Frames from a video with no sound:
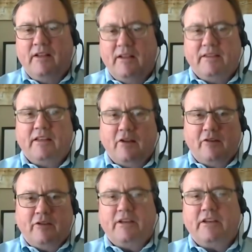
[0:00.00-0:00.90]
that not only
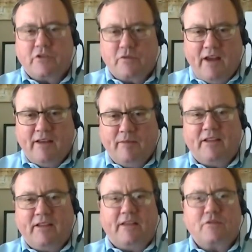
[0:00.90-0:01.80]
did it shred, but then
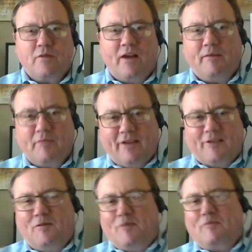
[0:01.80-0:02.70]
that shredding
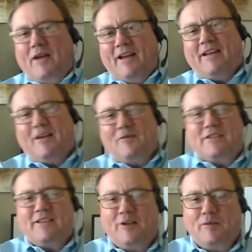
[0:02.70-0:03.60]
material went back and got
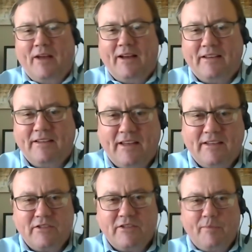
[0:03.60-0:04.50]
recycled back in the
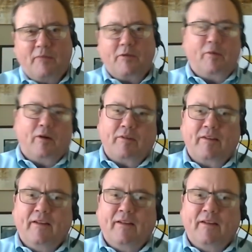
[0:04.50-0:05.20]
shipping department.